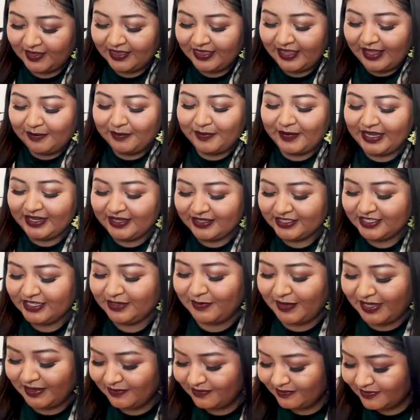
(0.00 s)
that might she
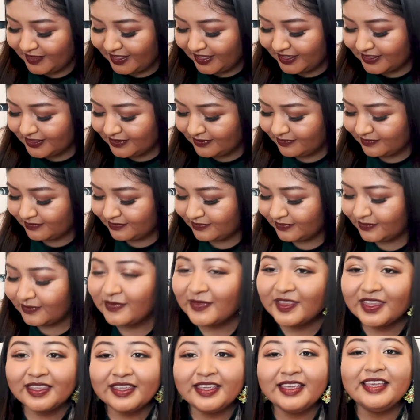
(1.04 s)
might like
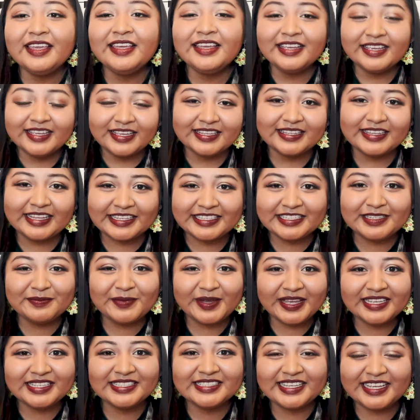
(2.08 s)
that she
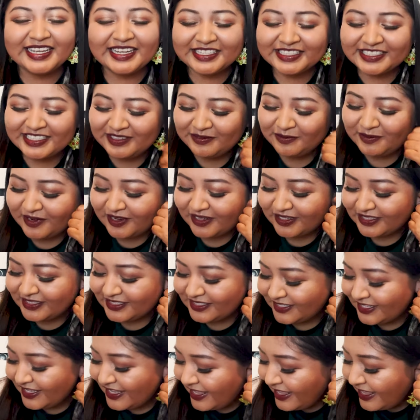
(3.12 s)
might say she wants.